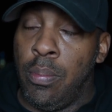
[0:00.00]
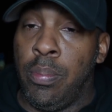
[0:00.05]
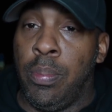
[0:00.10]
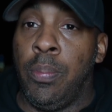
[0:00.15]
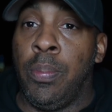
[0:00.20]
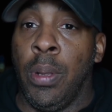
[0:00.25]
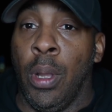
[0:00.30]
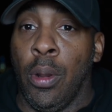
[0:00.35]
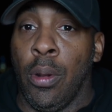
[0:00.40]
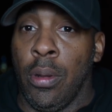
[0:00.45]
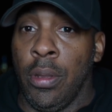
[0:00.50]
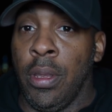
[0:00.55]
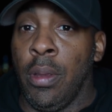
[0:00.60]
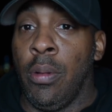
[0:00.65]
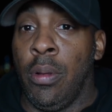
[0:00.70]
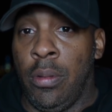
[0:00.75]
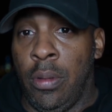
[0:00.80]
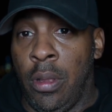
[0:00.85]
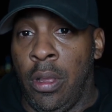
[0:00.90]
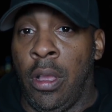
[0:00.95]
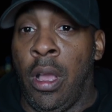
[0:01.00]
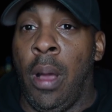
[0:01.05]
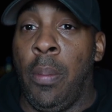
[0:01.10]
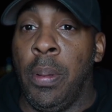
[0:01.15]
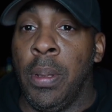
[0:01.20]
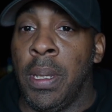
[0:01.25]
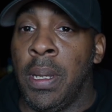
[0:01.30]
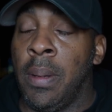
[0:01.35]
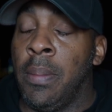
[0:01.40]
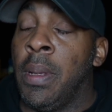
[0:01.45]
plural, there were a
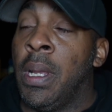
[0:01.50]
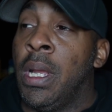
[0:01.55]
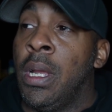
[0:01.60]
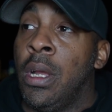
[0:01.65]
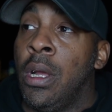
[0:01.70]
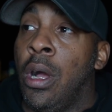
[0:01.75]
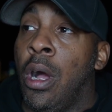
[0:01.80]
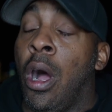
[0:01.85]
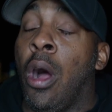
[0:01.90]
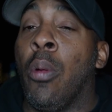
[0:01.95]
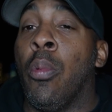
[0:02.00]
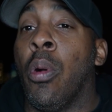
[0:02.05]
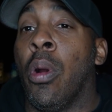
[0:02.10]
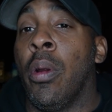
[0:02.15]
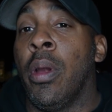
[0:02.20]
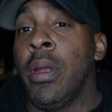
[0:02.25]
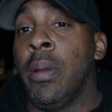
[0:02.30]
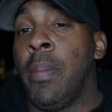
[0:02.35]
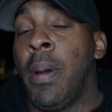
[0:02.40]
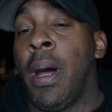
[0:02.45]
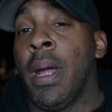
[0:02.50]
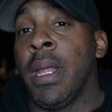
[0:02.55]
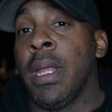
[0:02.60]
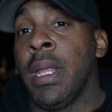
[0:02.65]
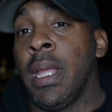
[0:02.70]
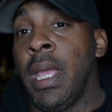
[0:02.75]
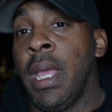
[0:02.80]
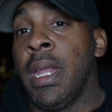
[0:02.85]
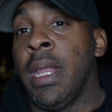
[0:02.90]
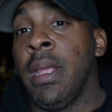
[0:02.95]
couple of them, are worried about it
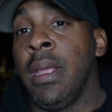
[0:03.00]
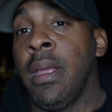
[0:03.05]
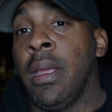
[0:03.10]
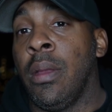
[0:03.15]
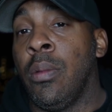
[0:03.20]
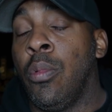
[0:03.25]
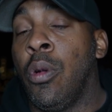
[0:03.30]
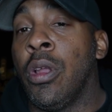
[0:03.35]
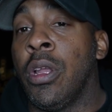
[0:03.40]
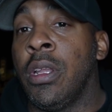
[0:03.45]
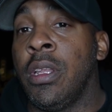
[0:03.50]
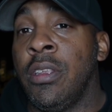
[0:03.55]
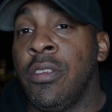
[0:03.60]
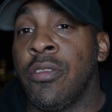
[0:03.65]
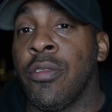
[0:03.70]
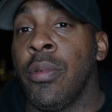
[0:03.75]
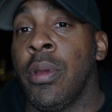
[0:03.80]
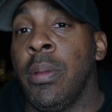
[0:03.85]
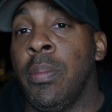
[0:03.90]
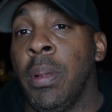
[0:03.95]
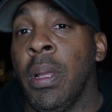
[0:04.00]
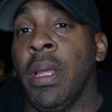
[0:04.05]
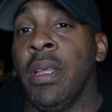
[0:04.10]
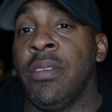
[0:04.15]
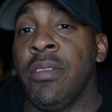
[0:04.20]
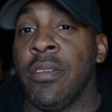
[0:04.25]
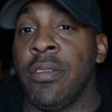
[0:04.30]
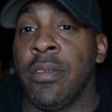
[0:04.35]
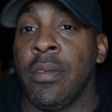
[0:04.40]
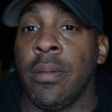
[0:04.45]
hitting in one of these three
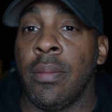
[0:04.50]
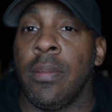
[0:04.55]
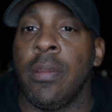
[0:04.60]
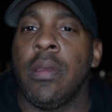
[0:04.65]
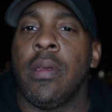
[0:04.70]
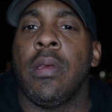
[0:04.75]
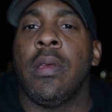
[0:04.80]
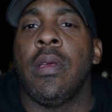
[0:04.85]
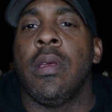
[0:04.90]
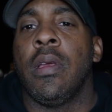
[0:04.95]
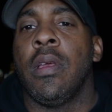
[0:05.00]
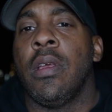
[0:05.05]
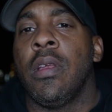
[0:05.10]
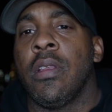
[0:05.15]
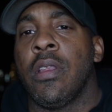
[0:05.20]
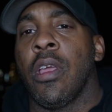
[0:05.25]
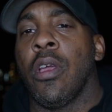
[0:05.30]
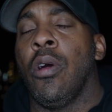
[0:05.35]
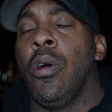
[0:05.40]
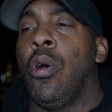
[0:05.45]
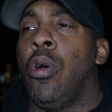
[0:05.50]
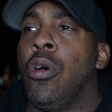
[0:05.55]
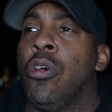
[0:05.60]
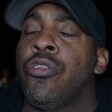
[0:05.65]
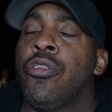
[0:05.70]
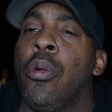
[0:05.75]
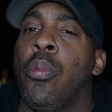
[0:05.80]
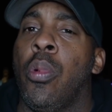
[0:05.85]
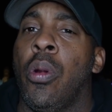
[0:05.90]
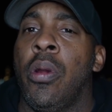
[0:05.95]
places. They are
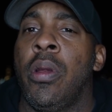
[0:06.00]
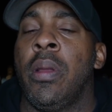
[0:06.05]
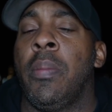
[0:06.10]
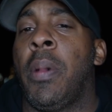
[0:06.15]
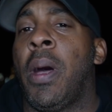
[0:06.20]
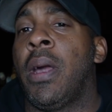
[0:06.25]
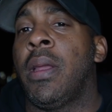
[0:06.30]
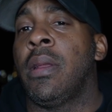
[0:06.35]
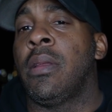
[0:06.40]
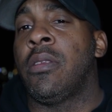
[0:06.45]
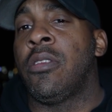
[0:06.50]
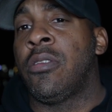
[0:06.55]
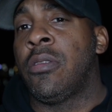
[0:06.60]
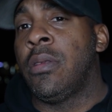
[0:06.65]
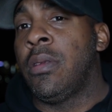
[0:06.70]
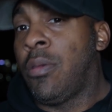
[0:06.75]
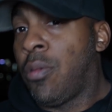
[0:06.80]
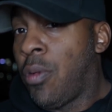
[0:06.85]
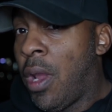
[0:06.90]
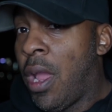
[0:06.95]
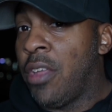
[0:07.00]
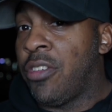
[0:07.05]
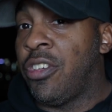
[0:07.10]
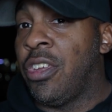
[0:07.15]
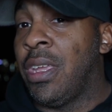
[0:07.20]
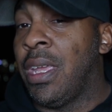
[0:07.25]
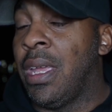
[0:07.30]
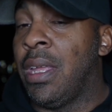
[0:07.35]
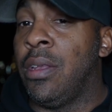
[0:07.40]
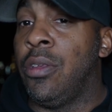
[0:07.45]
also worried about it
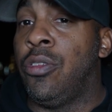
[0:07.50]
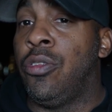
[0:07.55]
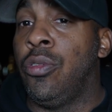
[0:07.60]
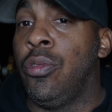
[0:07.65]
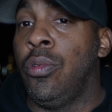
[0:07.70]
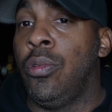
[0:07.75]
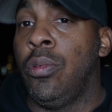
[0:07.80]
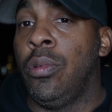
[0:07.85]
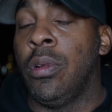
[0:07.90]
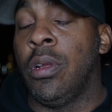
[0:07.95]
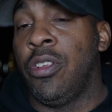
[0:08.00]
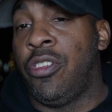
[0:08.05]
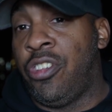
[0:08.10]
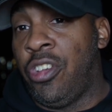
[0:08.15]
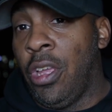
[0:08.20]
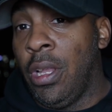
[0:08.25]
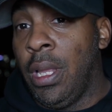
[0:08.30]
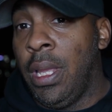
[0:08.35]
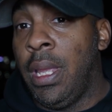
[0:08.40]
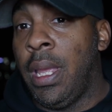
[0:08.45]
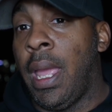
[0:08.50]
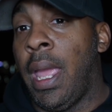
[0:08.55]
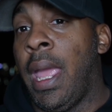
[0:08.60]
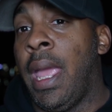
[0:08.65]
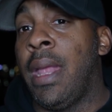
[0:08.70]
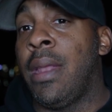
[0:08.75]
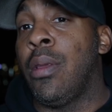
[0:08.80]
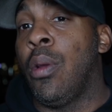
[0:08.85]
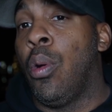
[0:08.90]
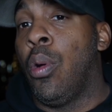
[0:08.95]
crashing into Chile
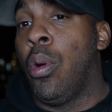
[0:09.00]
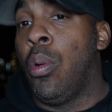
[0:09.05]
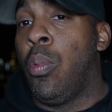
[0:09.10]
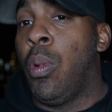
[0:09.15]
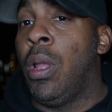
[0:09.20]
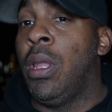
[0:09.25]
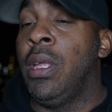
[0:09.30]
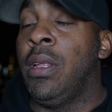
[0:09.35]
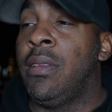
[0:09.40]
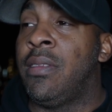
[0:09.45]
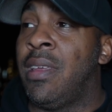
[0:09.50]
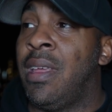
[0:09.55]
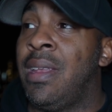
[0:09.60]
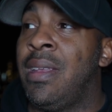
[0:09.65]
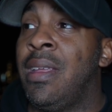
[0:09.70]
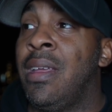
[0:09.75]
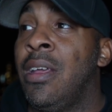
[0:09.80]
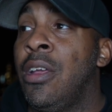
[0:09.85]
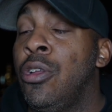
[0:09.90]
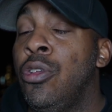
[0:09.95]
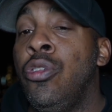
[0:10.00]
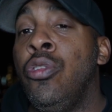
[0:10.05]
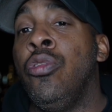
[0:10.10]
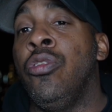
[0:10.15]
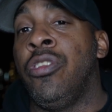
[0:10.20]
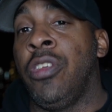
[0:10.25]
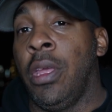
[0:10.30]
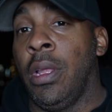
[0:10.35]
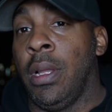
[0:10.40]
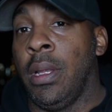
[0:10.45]
and or Wellington, New
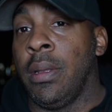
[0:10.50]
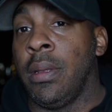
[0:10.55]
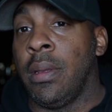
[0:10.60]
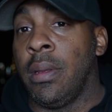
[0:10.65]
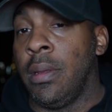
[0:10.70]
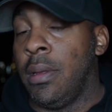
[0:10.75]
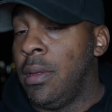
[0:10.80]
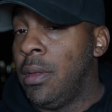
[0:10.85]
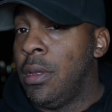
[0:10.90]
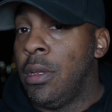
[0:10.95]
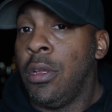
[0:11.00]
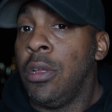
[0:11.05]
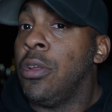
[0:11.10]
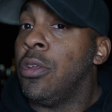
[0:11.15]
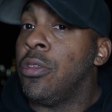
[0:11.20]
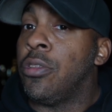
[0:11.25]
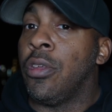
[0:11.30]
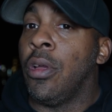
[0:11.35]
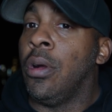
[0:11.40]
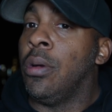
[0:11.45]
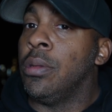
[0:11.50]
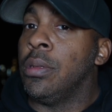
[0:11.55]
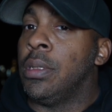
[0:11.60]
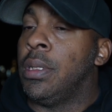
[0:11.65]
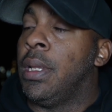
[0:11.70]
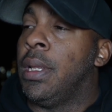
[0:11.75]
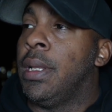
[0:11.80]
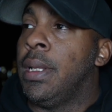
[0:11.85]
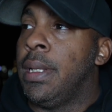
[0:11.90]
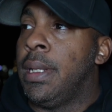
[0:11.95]
Zealand. So,
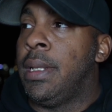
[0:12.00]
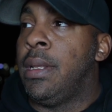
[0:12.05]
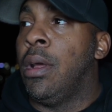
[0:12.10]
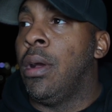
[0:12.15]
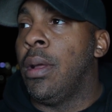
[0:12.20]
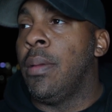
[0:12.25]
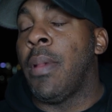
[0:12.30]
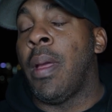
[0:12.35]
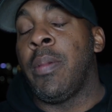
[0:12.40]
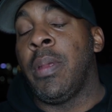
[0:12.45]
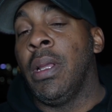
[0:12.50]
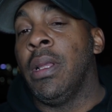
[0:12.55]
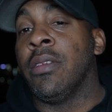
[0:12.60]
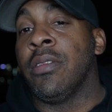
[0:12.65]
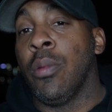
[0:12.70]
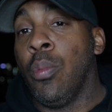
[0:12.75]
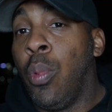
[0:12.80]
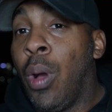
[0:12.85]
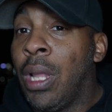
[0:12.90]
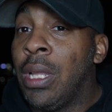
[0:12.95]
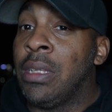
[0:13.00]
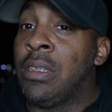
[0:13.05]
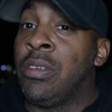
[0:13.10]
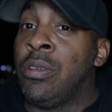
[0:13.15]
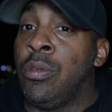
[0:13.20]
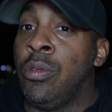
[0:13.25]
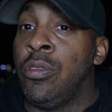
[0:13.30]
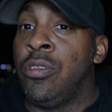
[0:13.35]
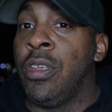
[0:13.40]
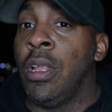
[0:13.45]
I mean, listen,
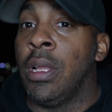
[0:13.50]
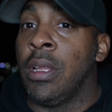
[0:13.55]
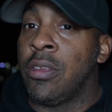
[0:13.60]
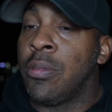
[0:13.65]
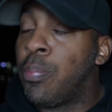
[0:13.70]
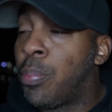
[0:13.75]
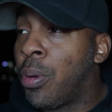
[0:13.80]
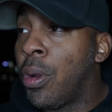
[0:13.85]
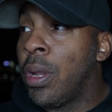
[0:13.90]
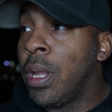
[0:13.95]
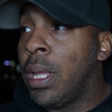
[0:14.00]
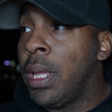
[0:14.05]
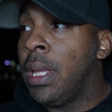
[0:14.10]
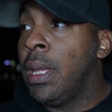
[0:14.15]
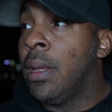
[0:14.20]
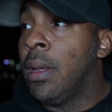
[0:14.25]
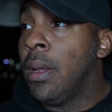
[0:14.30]
Wellington, New Zealand is pretty